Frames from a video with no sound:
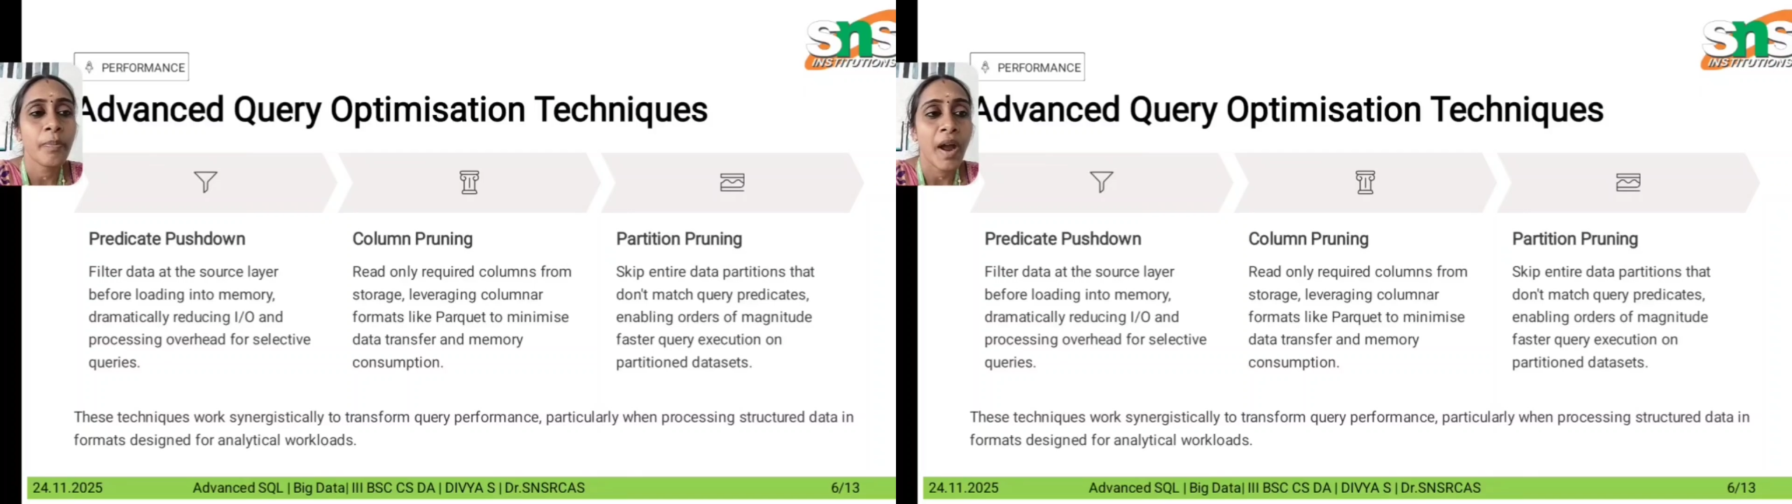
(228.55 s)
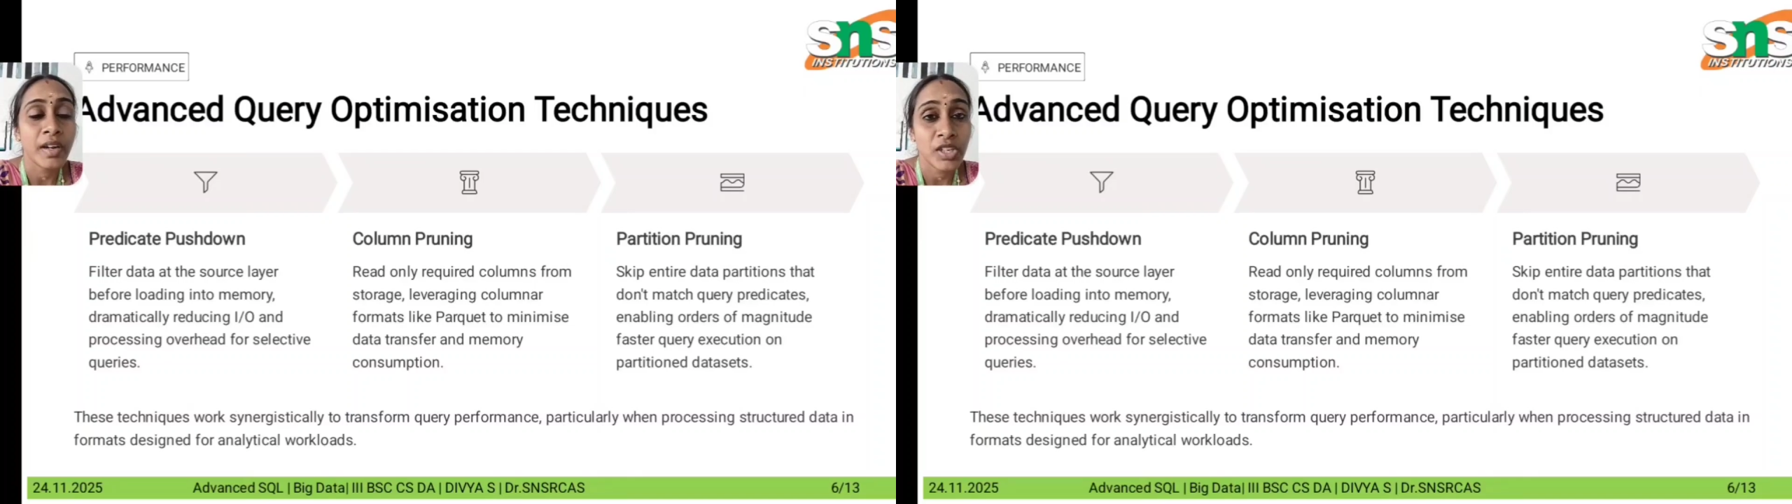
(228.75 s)

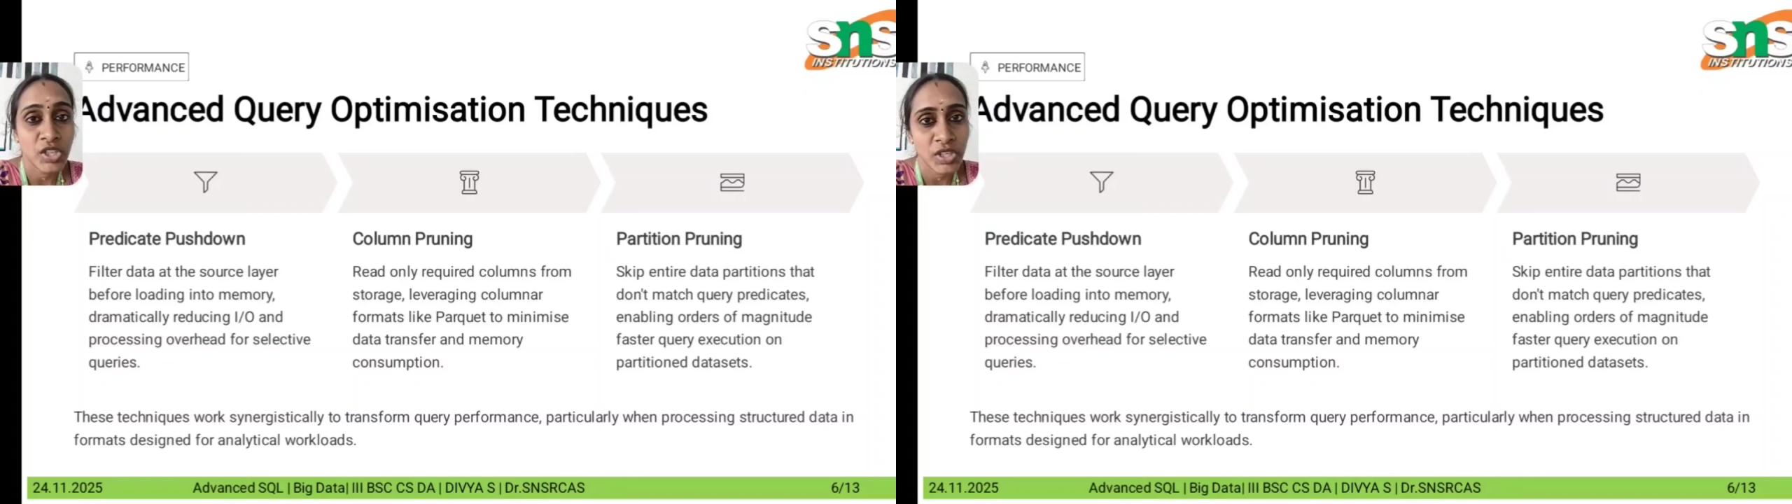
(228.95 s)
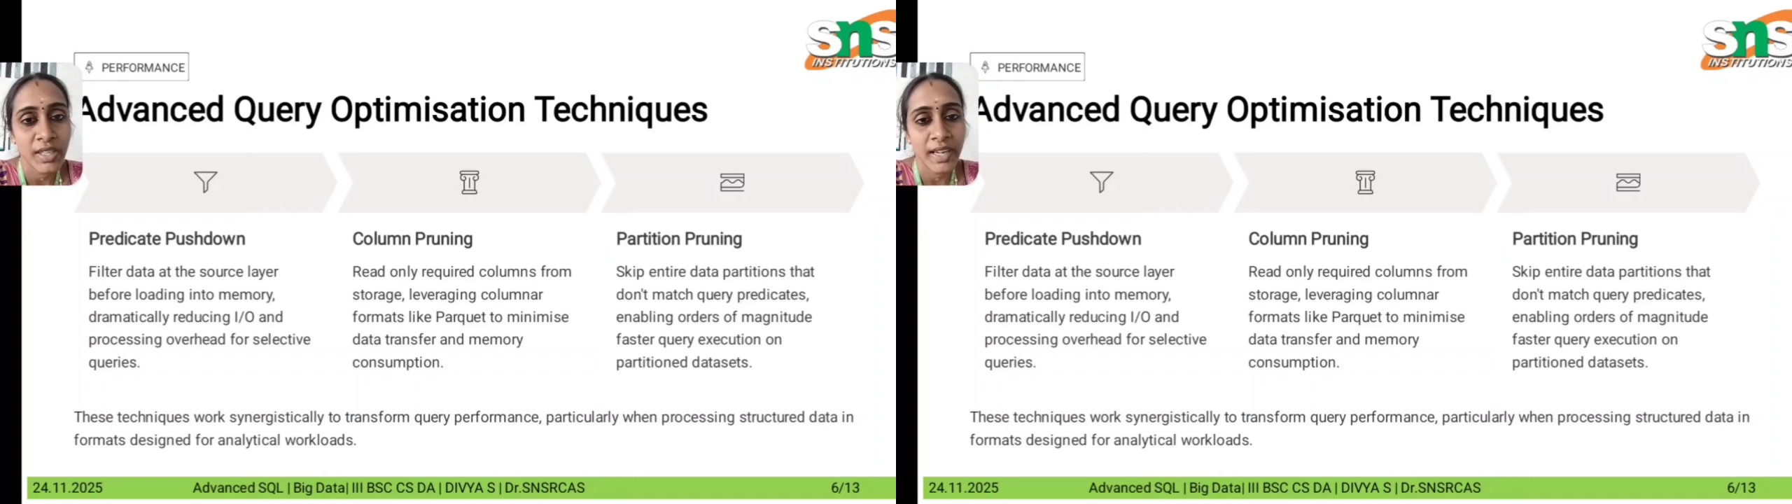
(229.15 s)

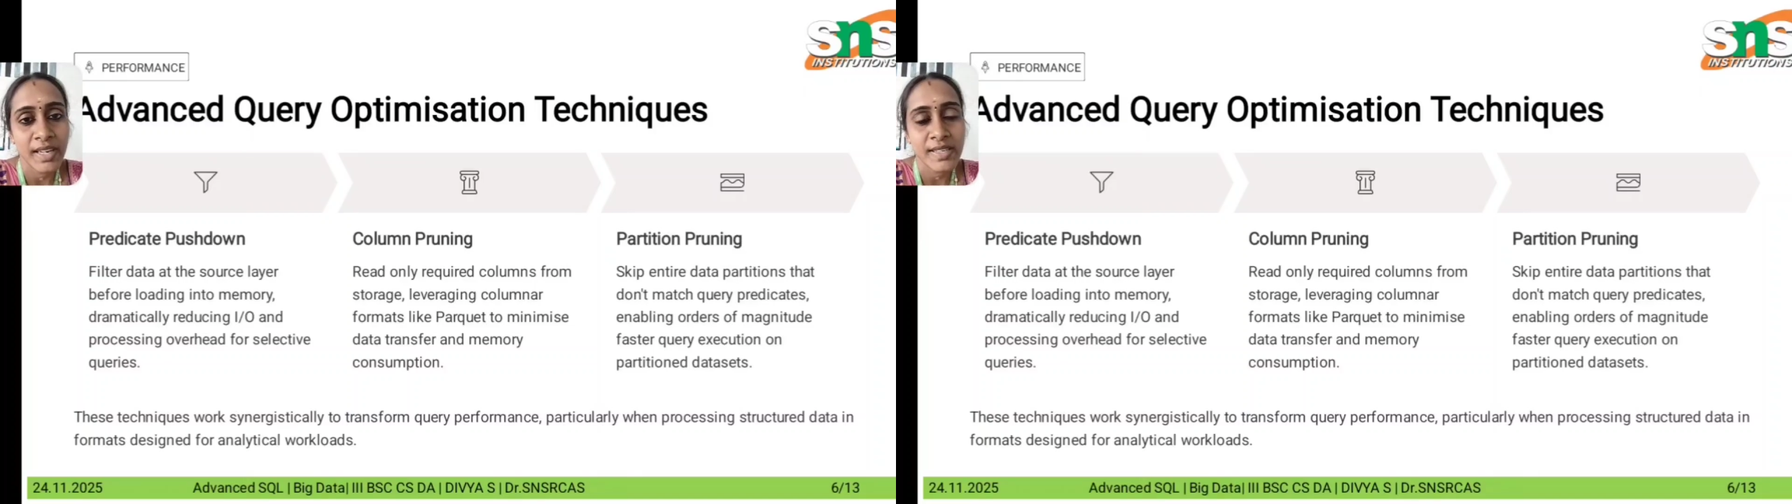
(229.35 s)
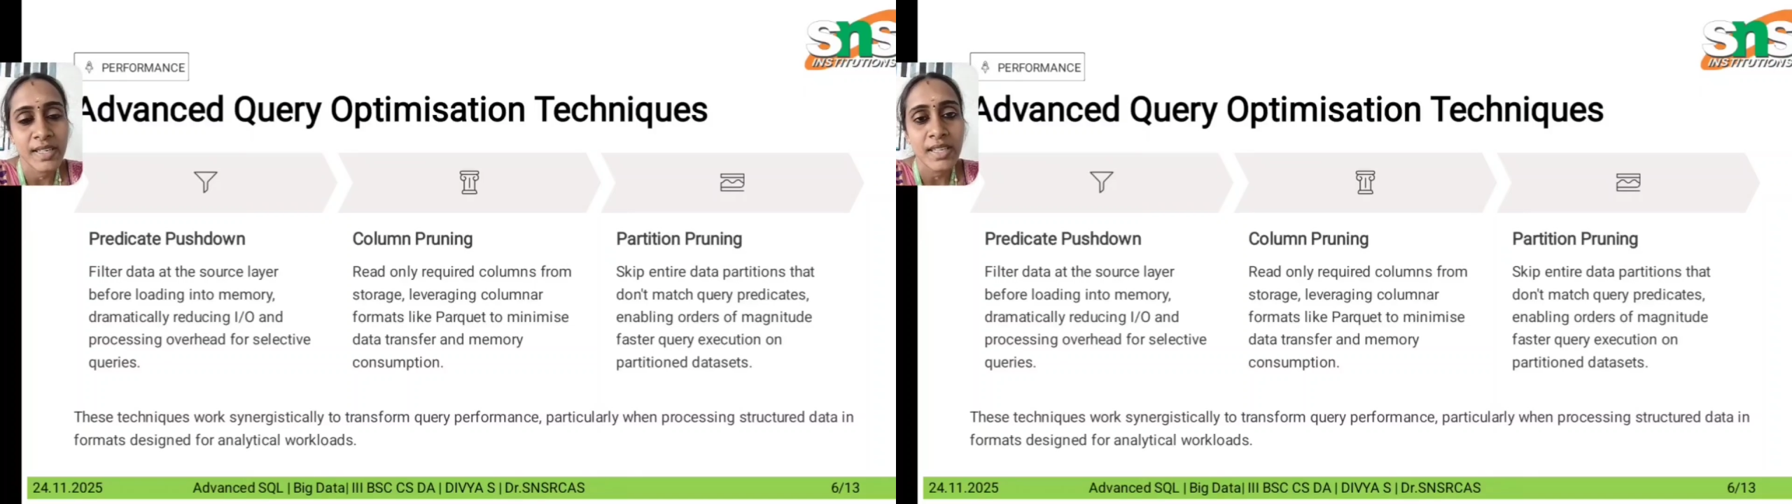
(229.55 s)
partition
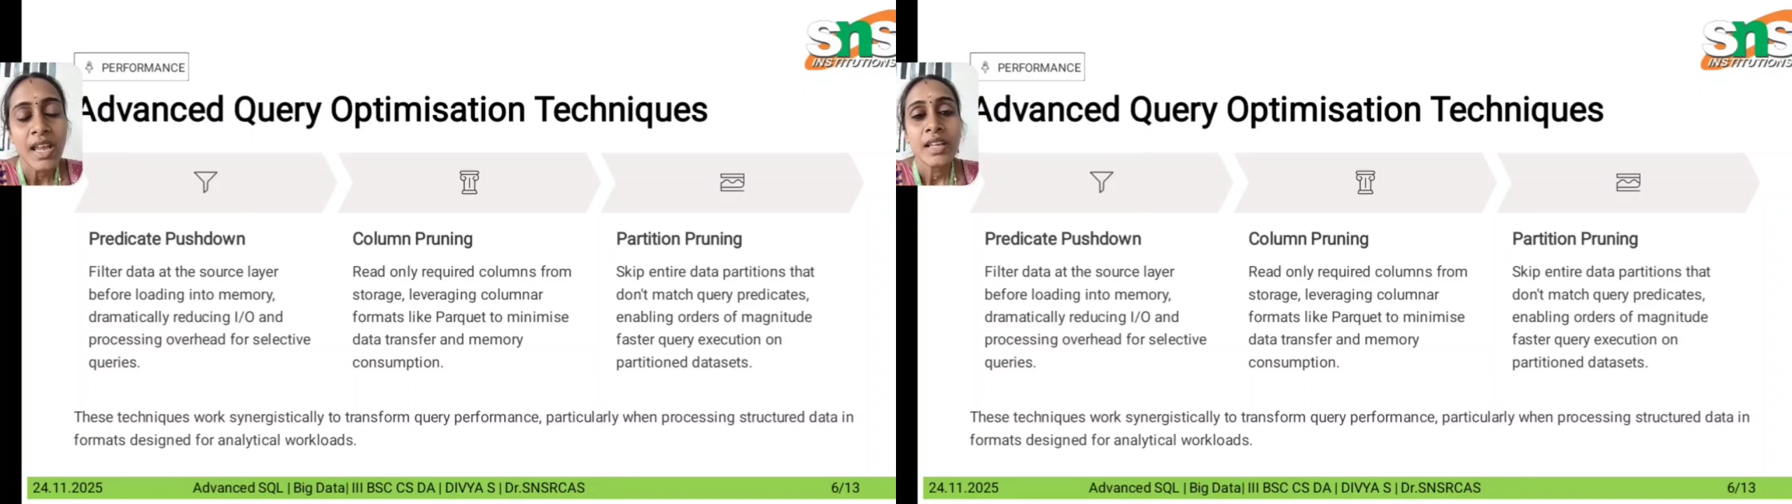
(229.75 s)
data set.